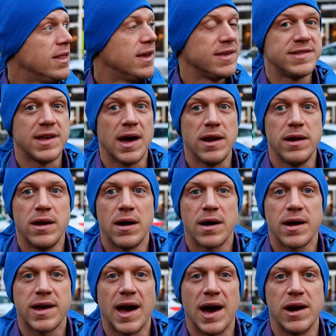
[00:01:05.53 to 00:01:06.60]
the sun
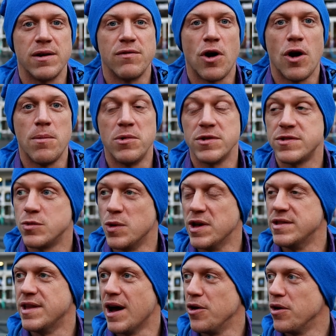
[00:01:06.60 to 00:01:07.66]
kind of almost
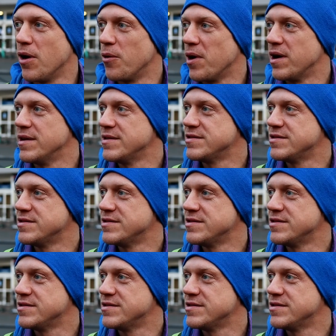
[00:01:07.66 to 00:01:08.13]
went down already.